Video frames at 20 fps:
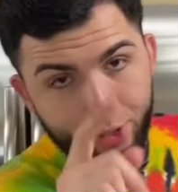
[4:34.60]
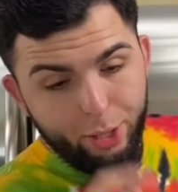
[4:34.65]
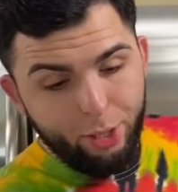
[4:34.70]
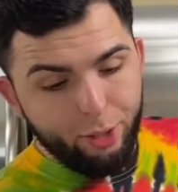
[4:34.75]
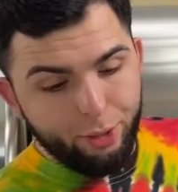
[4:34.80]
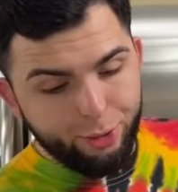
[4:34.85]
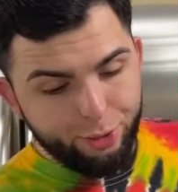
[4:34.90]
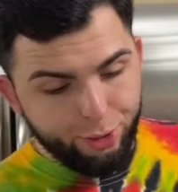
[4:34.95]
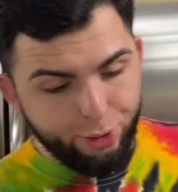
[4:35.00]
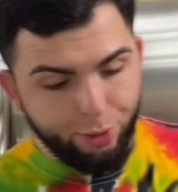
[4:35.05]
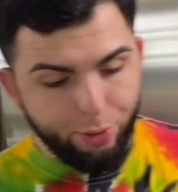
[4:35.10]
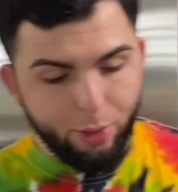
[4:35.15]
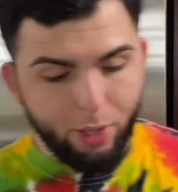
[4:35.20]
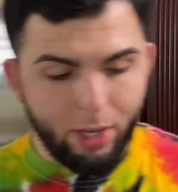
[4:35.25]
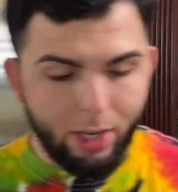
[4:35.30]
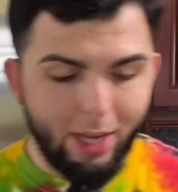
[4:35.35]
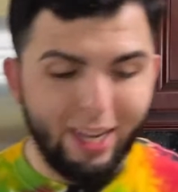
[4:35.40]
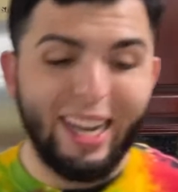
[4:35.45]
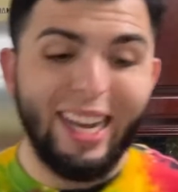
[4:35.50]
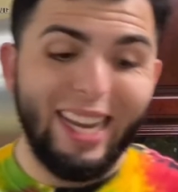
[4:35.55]
hard to do,
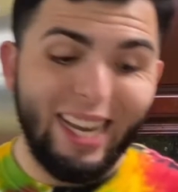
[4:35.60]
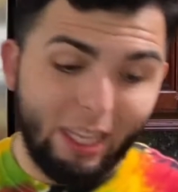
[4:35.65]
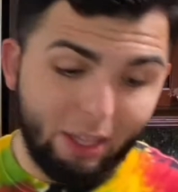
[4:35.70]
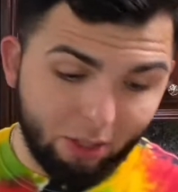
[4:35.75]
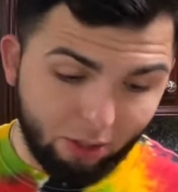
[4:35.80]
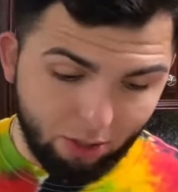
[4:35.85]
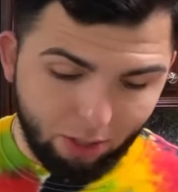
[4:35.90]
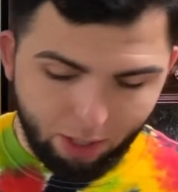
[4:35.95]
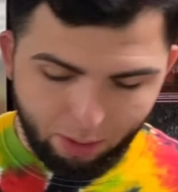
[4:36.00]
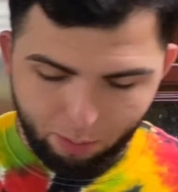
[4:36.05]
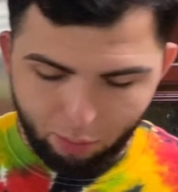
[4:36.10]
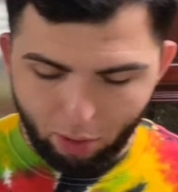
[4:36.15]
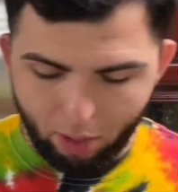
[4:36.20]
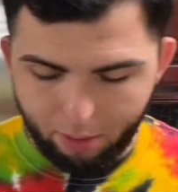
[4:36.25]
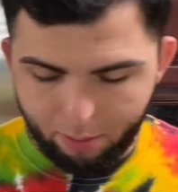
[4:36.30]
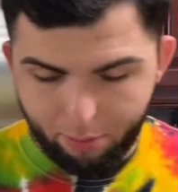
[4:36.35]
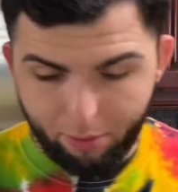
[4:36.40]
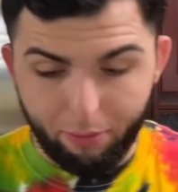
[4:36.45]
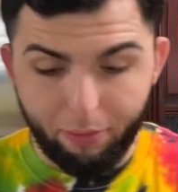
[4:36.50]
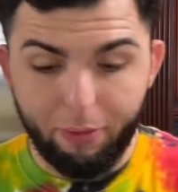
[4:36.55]
not the cooking part,
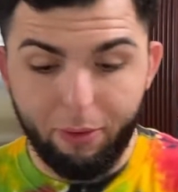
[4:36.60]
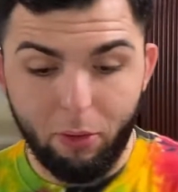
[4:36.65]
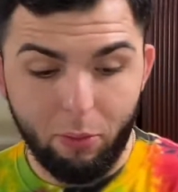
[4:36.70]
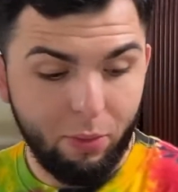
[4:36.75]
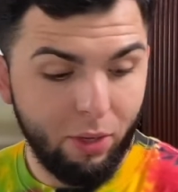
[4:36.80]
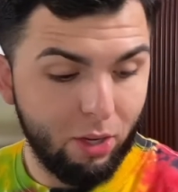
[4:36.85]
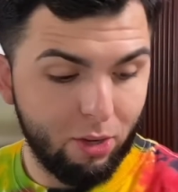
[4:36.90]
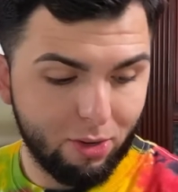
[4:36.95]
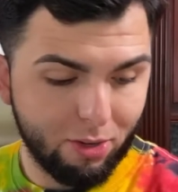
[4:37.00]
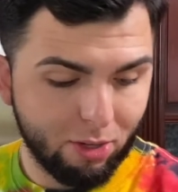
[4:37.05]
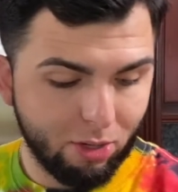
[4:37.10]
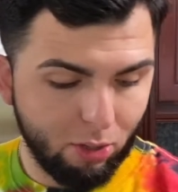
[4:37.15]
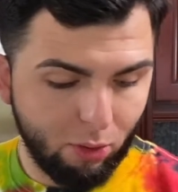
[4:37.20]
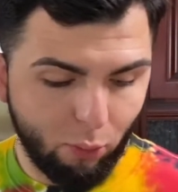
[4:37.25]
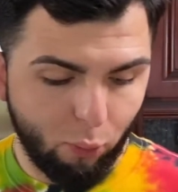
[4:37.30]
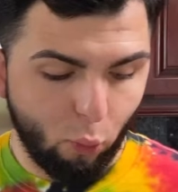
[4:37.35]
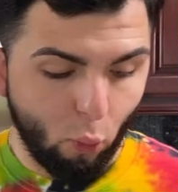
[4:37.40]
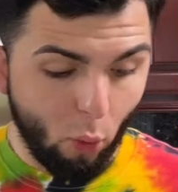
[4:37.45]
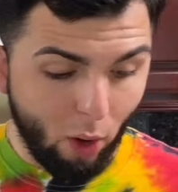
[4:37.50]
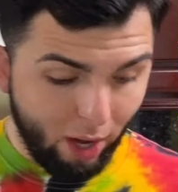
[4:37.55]
but filming
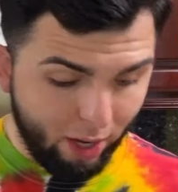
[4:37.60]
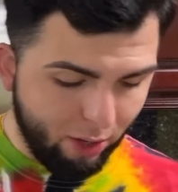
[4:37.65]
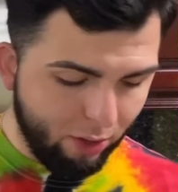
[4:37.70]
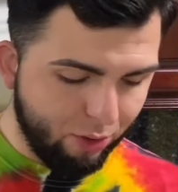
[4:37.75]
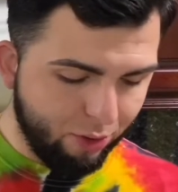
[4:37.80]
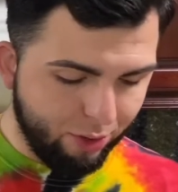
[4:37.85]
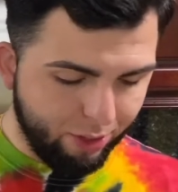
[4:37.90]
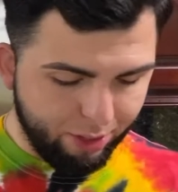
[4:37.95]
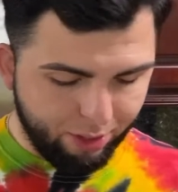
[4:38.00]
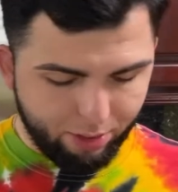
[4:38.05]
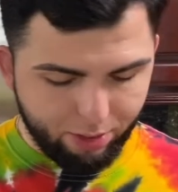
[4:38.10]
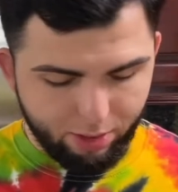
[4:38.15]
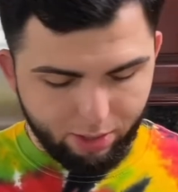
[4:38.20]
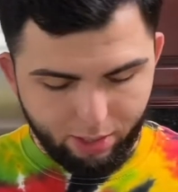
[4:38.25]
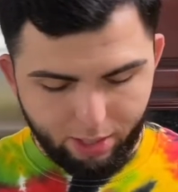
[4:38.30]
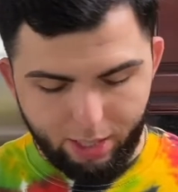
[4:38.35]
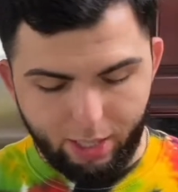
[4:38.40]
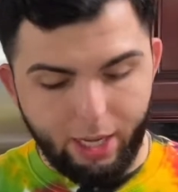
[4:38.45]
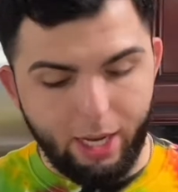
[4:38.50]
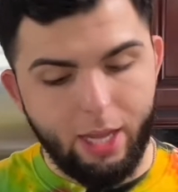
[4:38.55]
yourself while you're trying to cook,
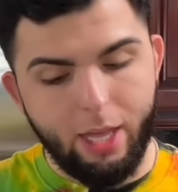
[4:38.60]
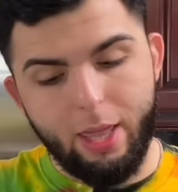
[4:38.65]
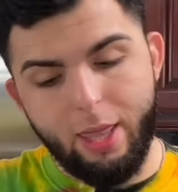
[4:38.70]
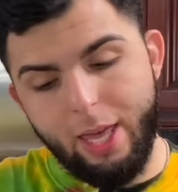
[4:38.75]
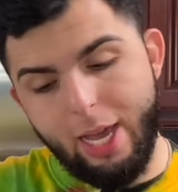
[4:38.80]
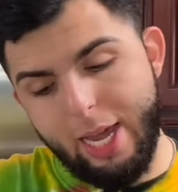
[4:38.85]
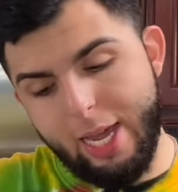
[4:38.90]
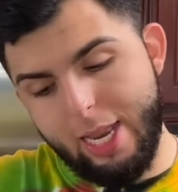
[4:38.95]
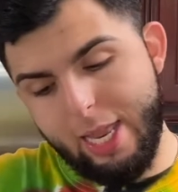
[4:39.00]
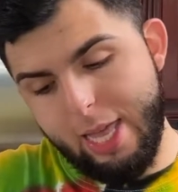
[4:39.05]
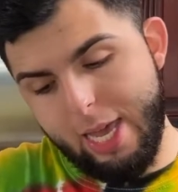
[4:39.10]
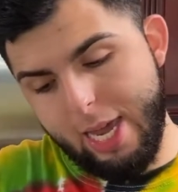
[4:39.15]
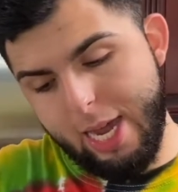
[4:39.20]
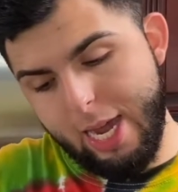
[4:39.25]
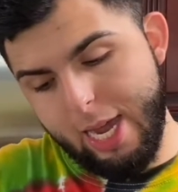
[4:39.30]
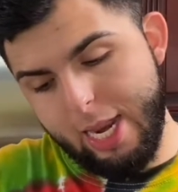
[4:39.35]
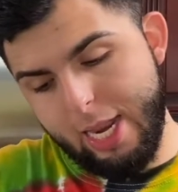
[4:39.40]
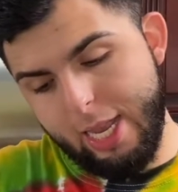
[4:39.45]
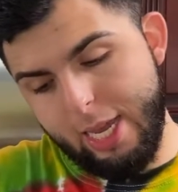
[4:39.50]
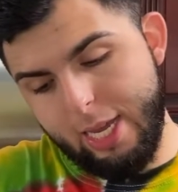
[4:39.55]
yeah, that
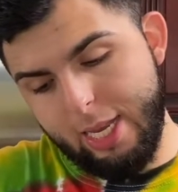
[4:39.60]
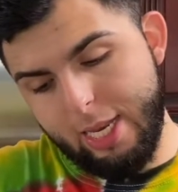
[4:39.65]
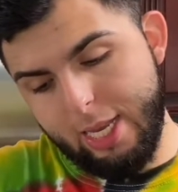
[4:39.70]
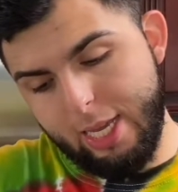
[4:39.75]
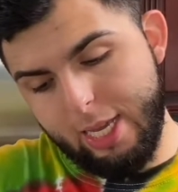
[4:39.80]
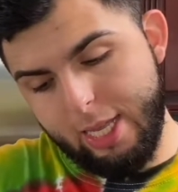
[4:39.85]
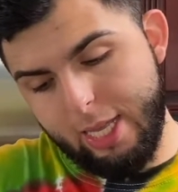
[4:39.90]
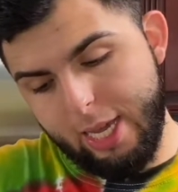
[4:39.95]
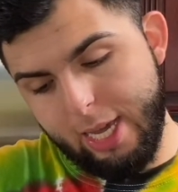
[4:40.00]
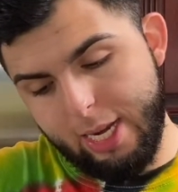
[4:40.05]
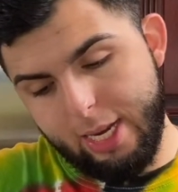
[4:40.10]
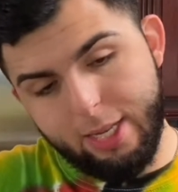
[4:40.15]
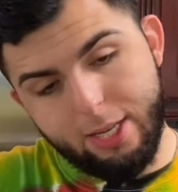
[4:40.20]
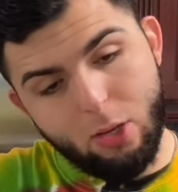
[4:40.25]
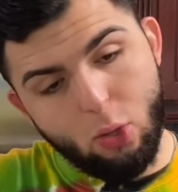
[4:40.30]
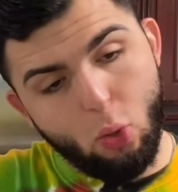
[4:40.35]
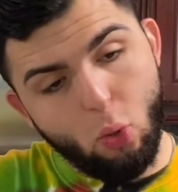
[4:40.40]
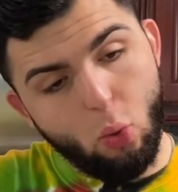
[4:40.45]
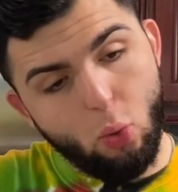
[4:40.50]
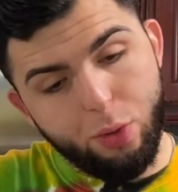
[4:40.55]
is a
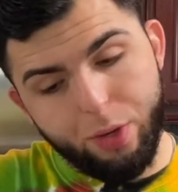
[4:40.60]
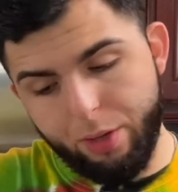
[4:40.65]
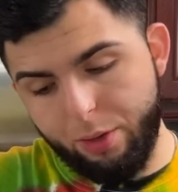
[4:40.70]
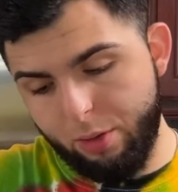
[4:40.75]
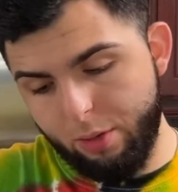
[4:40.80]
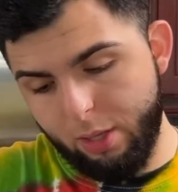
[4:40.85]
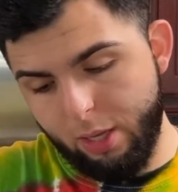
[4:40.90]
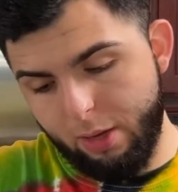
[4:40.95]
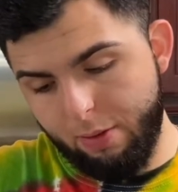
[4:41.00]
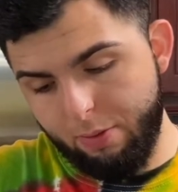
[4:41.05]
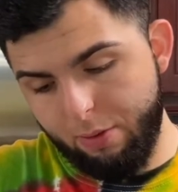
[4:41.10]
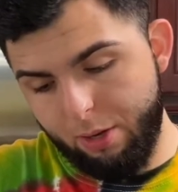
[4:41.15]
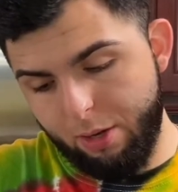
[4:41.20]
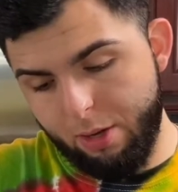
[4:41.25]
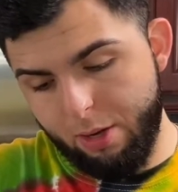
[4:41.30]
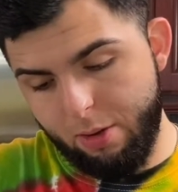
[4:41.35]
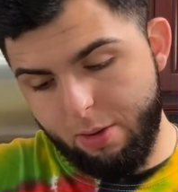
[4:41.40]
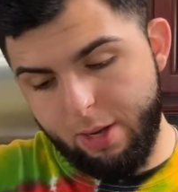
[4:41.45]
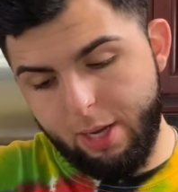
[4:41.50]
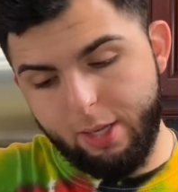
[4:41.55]
whole nother level, you
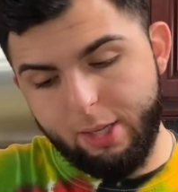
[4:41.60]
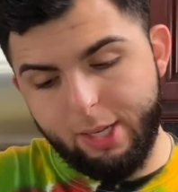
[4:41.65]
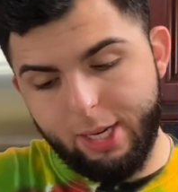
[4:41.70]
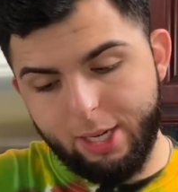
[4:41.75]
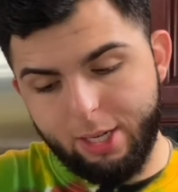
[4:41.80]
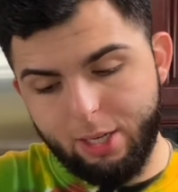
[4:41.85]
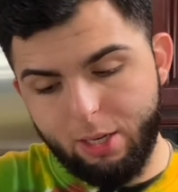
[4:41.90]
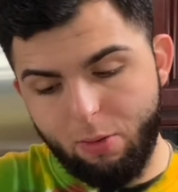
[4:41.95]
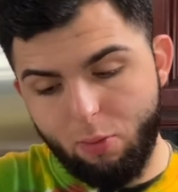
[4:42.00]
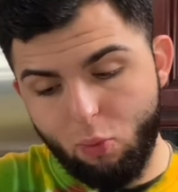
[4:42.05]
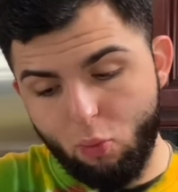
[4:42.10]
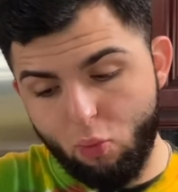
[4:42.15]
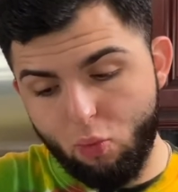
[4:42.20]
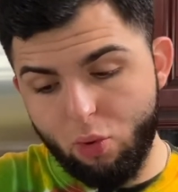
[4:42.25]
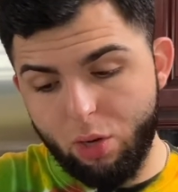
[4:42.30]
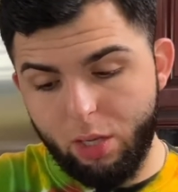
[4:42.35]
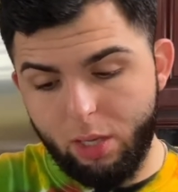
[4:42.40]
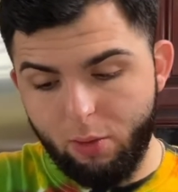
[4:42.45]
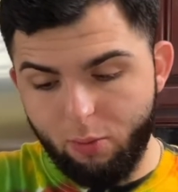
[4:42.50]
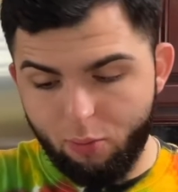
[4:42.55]
know. It's actually
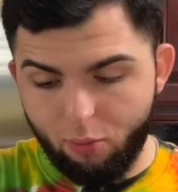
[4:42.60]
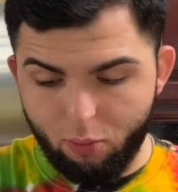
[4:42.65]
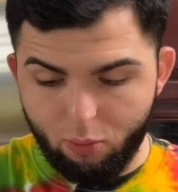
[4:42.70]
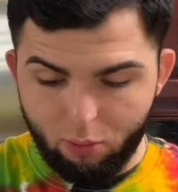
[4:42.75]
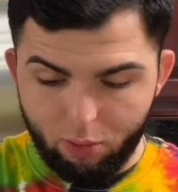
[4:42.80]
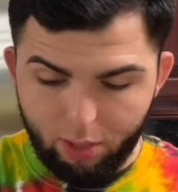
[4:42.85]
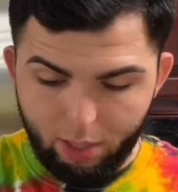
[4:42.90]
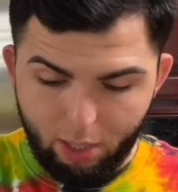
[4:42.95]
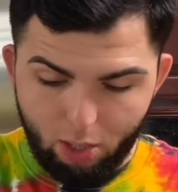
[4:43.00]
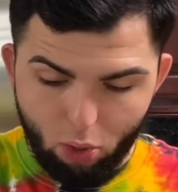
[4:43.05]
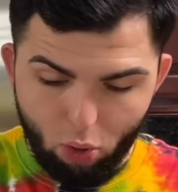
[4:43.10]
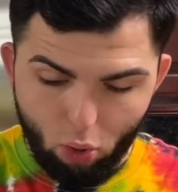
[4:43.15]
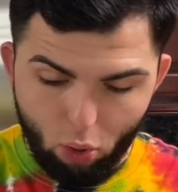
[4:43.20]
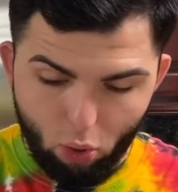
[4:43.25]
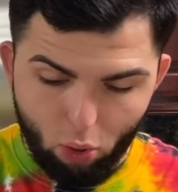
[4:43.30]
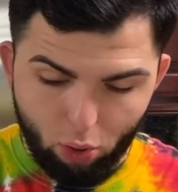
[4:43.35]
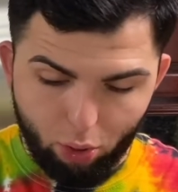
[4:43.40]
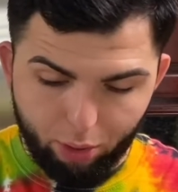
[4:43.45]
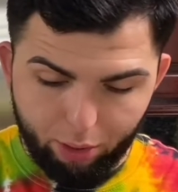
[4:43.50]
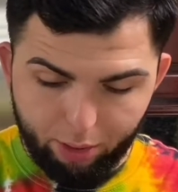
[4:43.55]
really
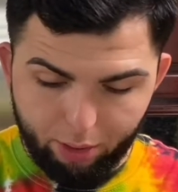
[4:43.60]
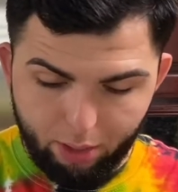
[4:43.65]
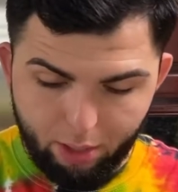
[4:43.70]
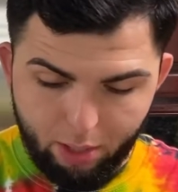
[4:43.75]
hard